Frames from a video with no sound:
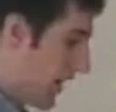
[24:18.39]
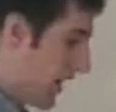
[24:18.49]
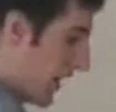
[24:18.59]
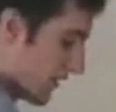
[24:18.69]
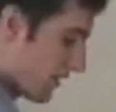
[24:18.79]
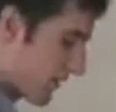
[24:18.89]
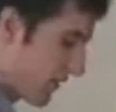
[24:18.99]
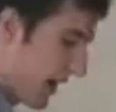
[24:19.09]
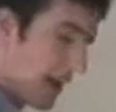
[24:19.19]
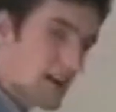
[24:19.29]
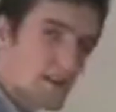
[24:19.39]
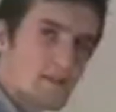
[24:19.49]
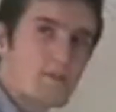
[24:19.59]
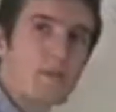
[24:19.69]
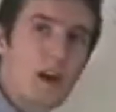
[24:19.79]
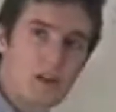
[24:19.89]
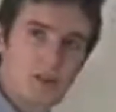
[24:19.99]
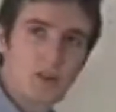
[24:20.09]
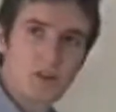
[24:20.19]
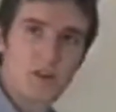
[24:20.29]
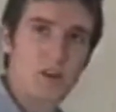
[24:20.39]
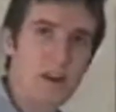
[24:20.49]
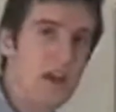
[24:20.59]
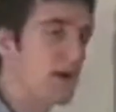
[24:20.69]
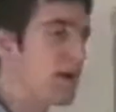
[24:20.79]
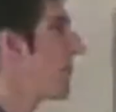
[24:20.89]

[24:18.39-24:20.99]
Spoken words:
and they'll scatter. I'll show you right now.